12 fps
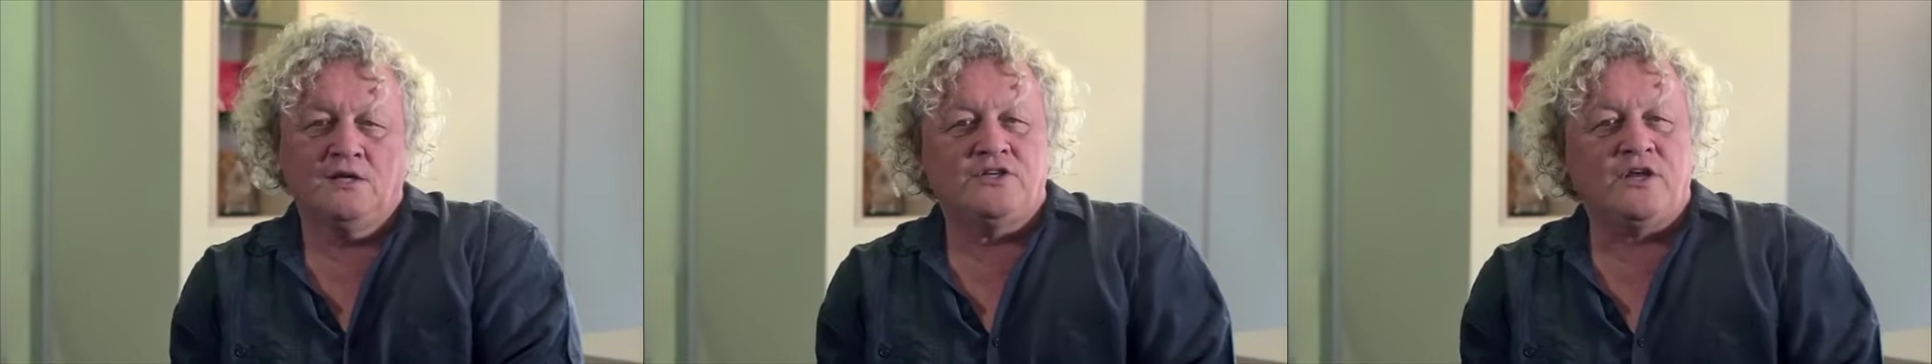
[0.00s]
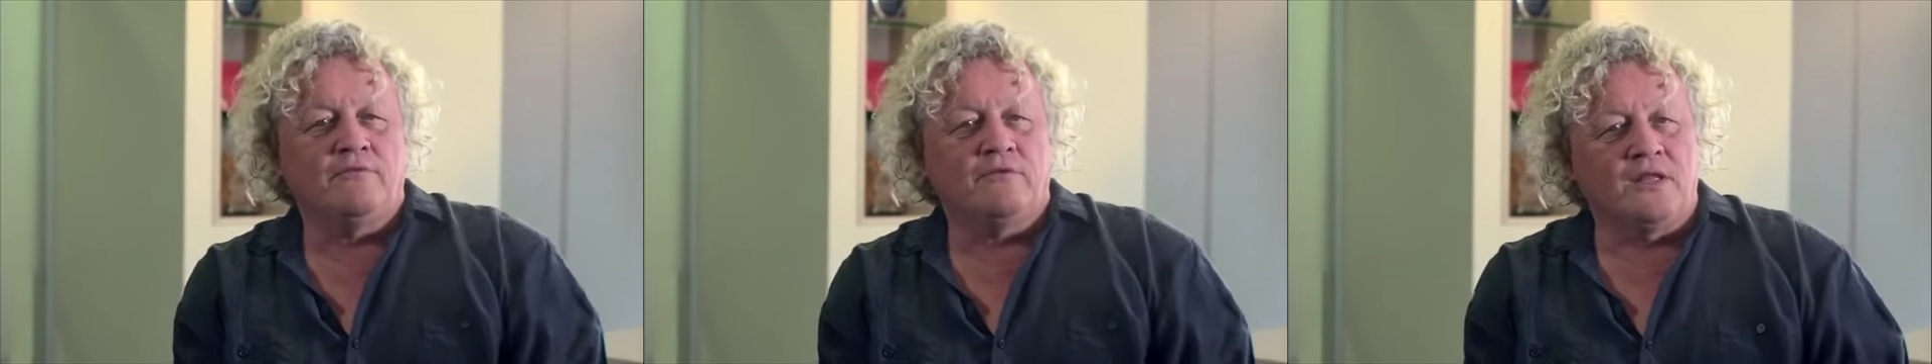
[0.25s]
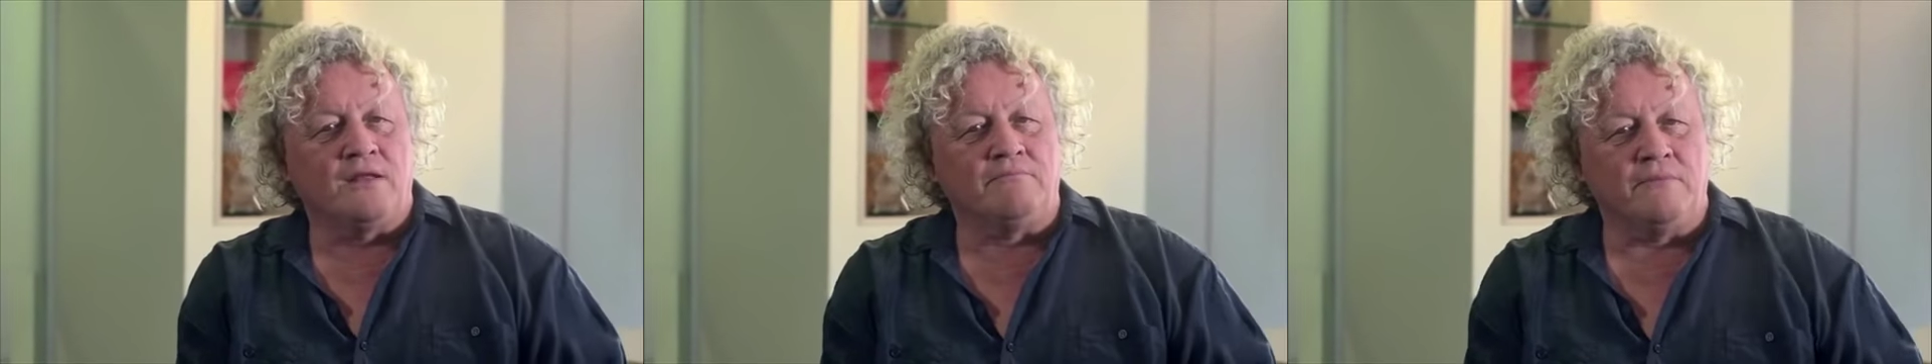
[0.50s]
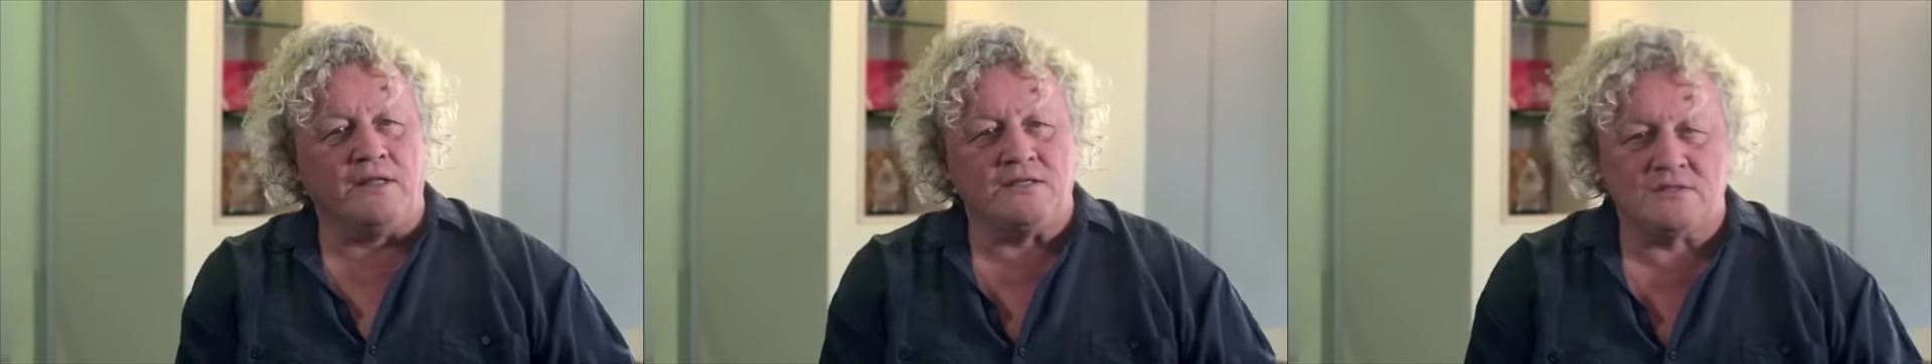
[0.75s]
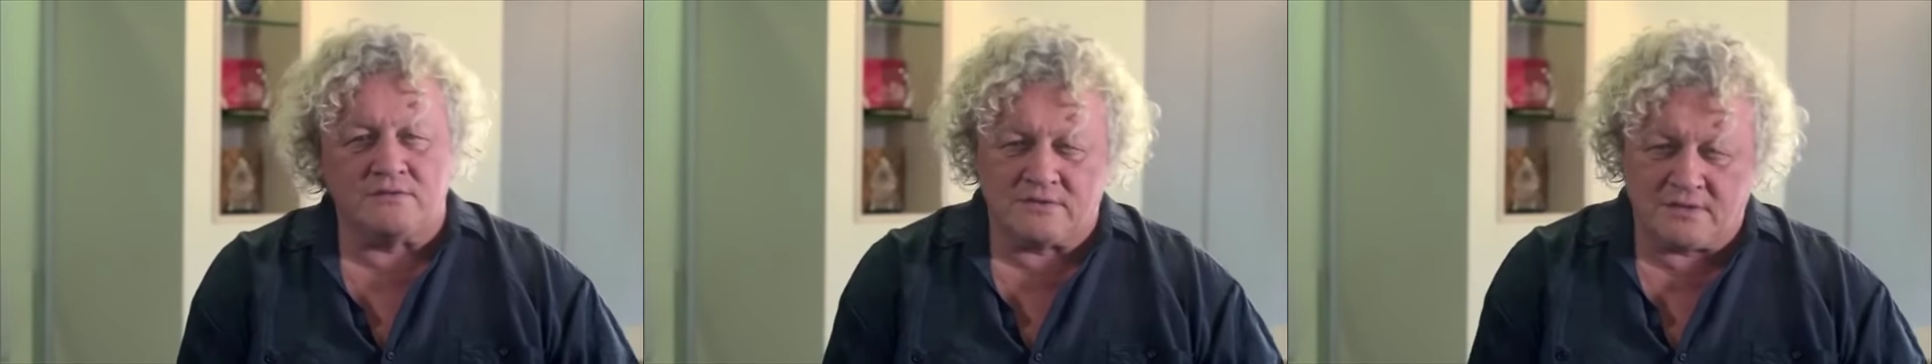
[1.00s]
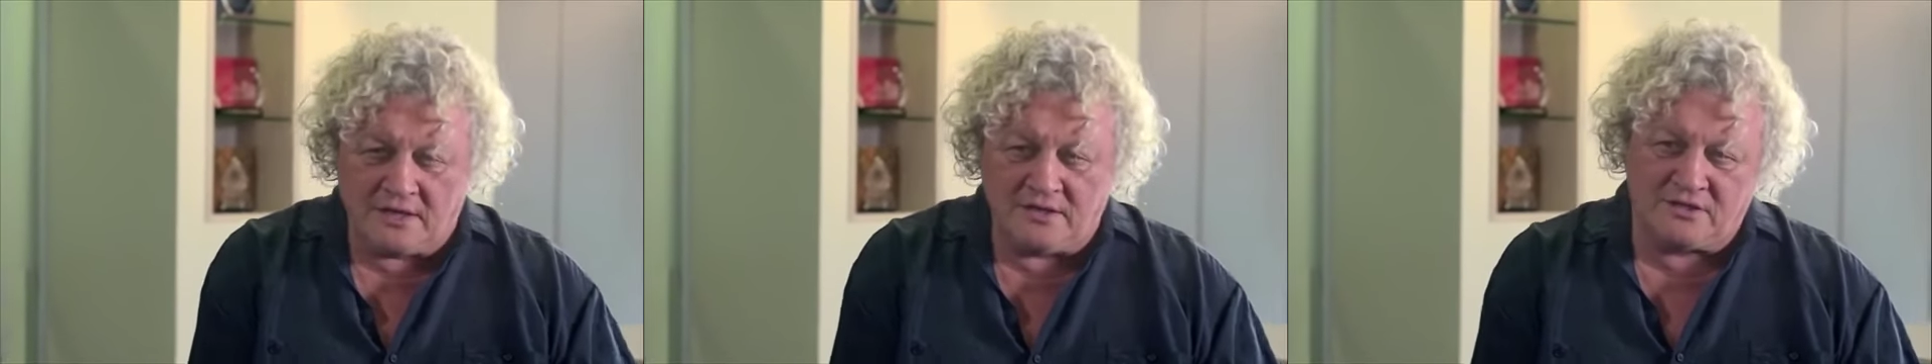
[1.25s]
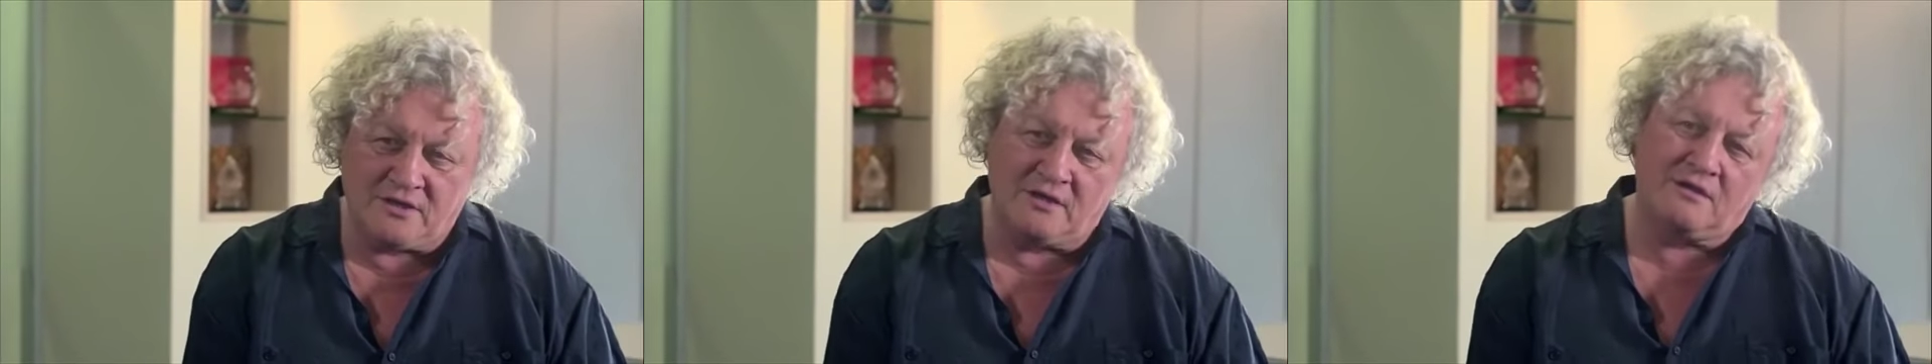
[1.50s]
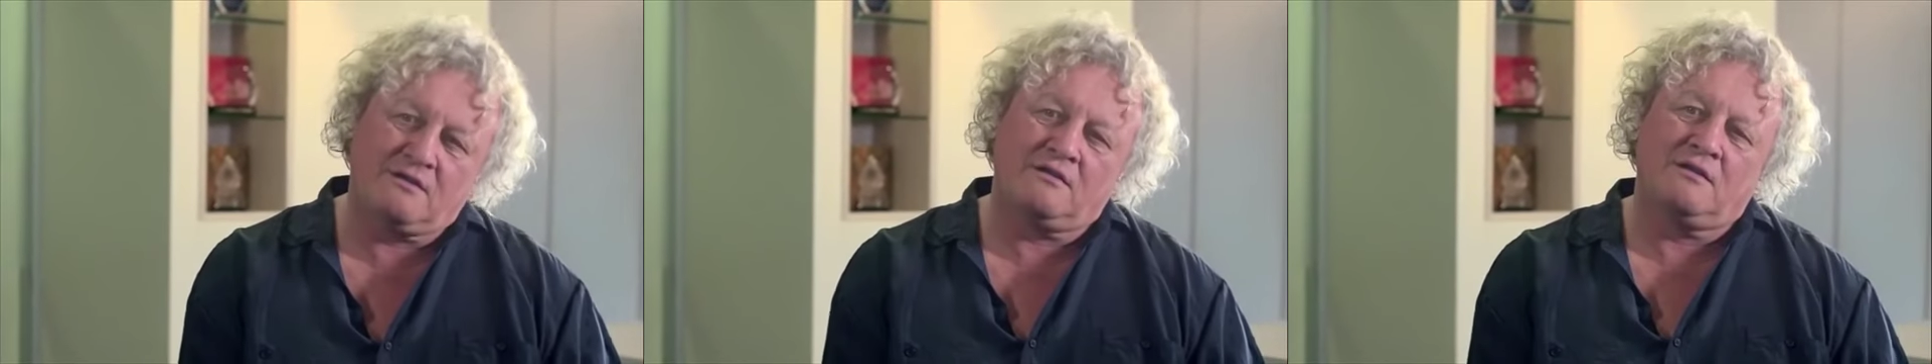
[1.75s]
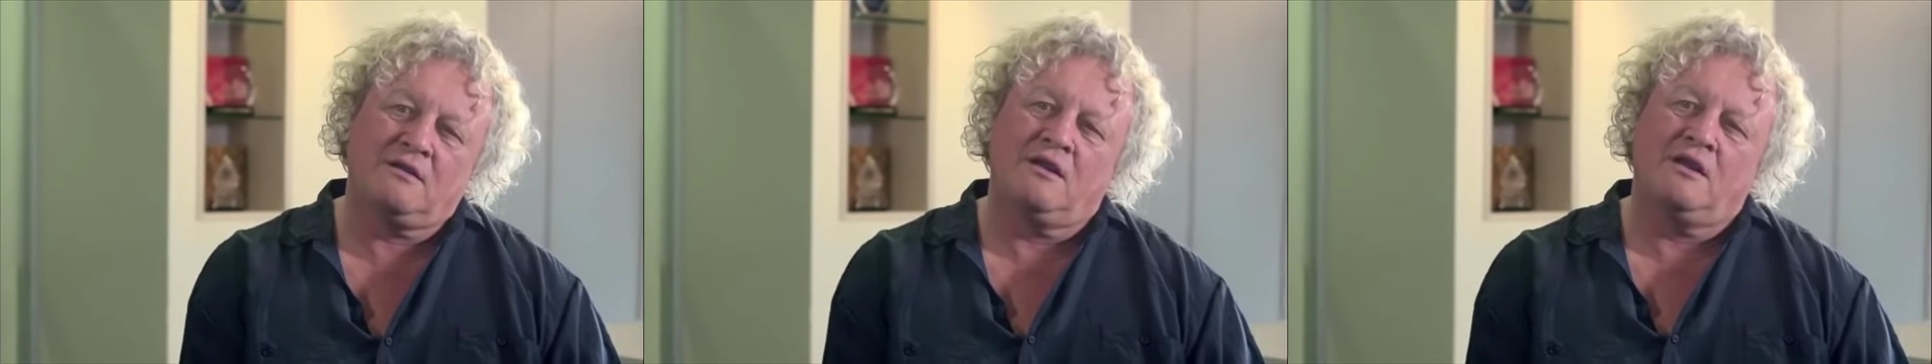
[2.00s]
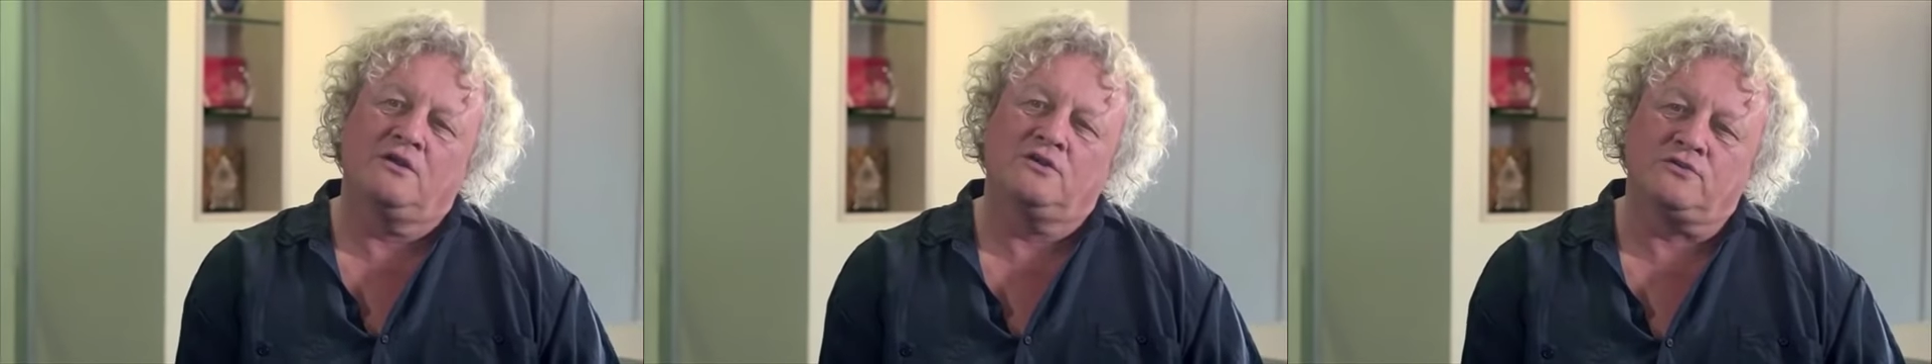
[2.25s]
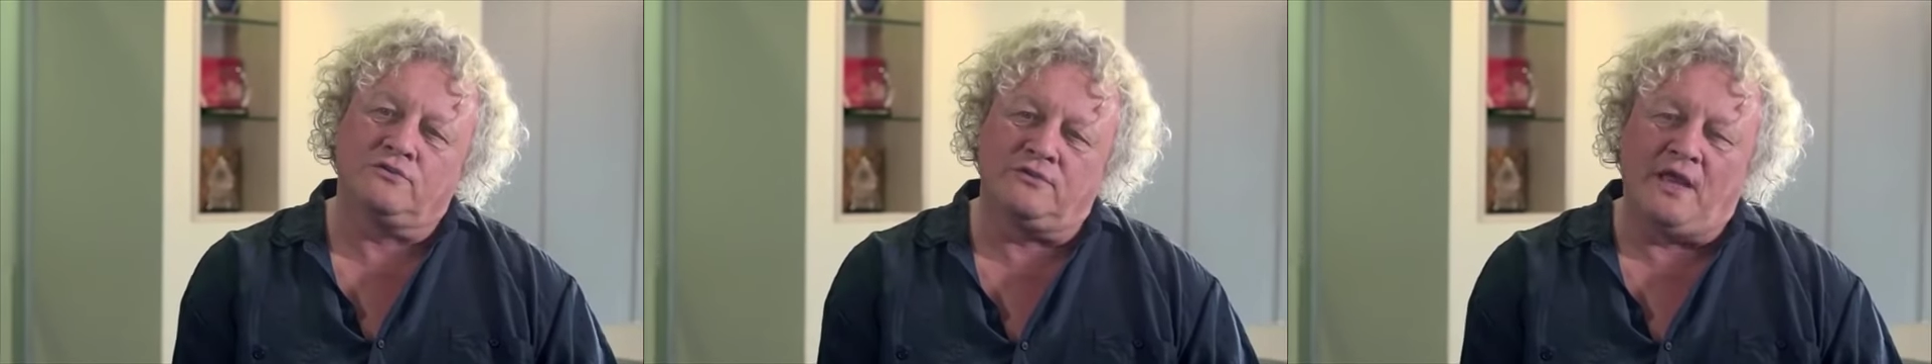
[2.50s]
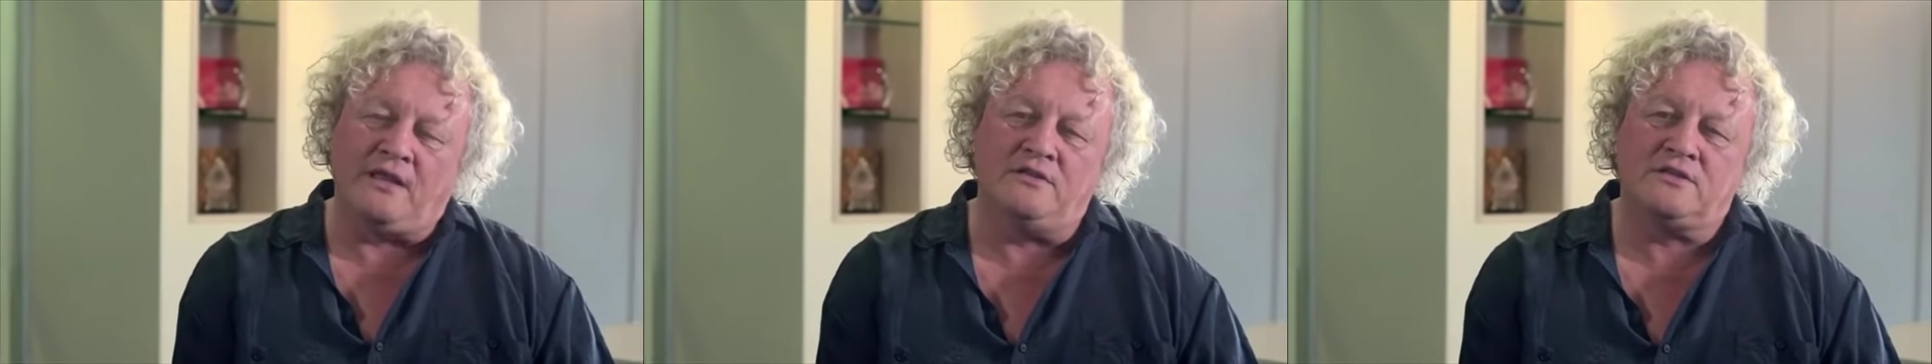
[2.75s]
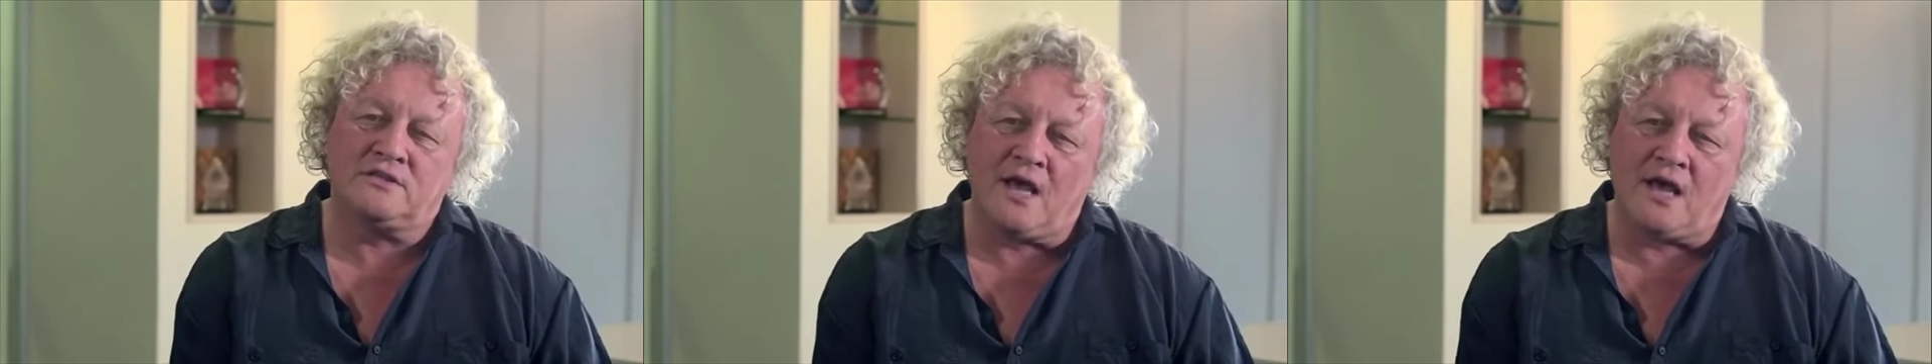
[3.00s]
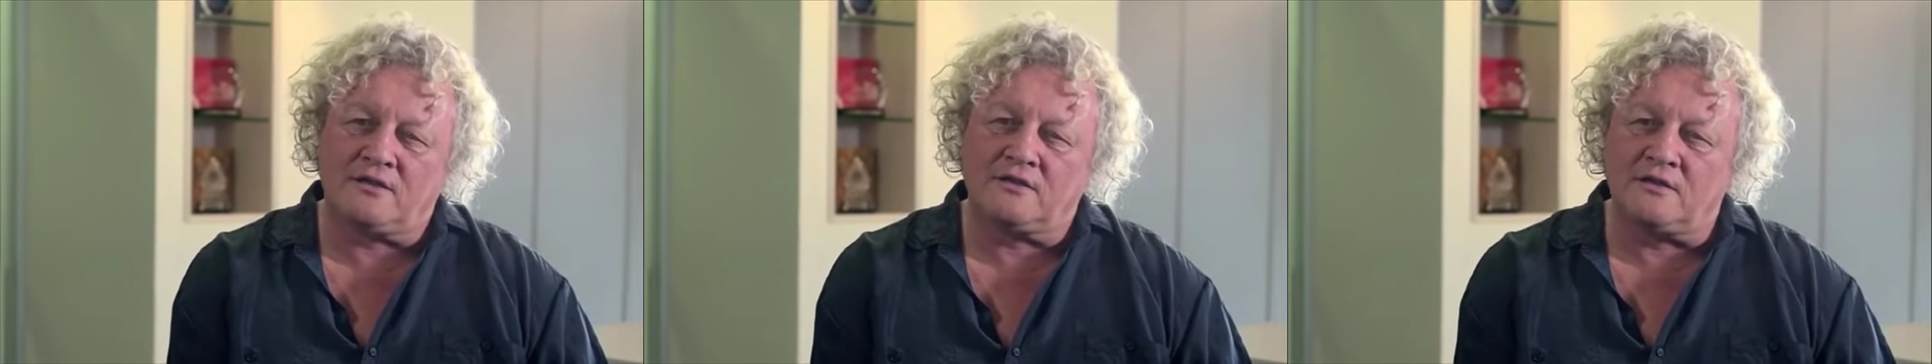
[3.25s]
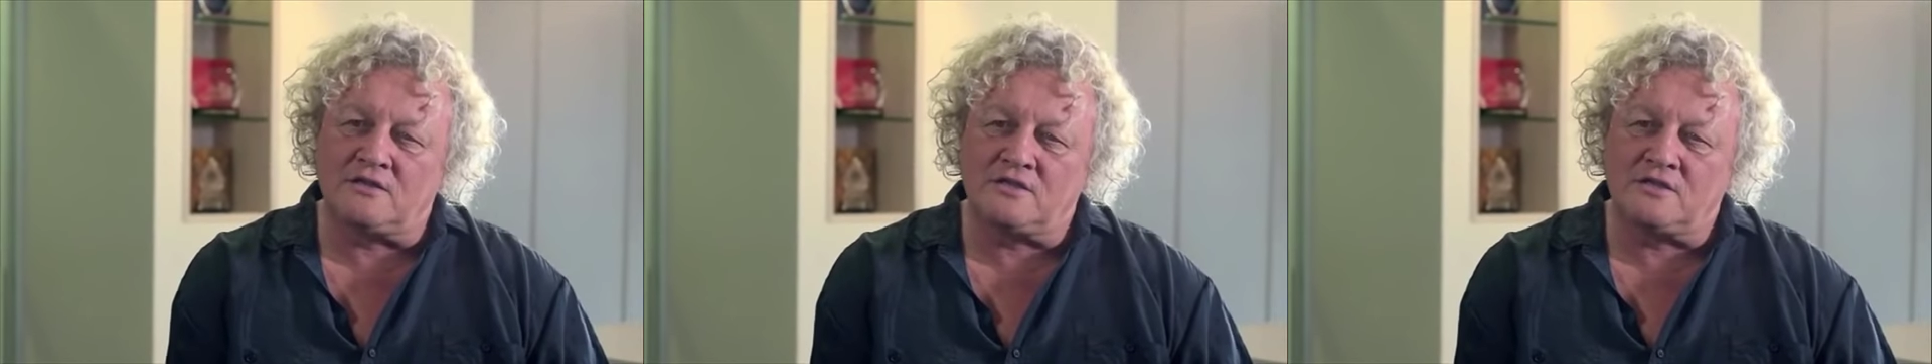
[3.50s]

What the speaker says: Generally it means that the teacher should then start to